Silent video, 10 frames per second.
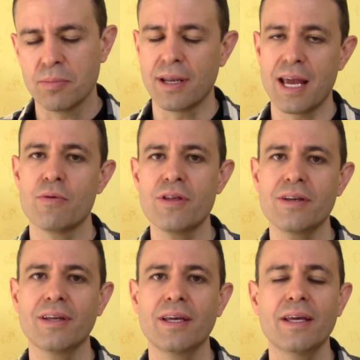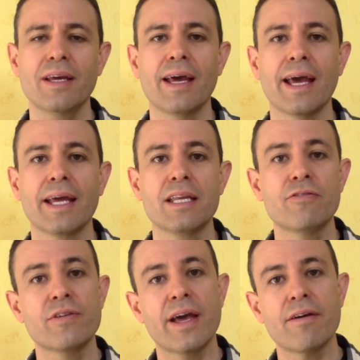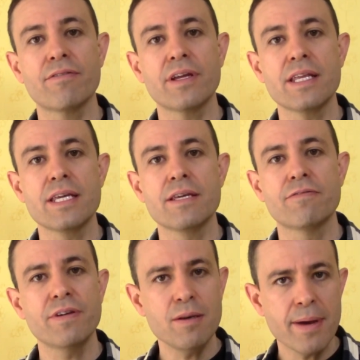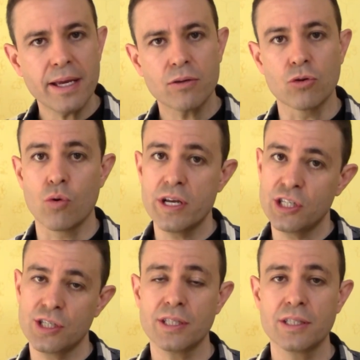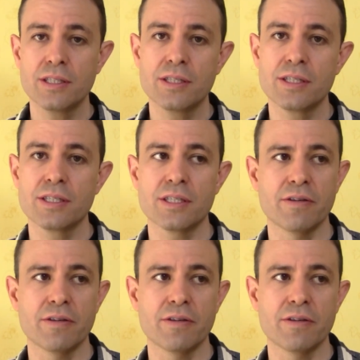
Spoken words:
play with it. And if you have any feedback or questions,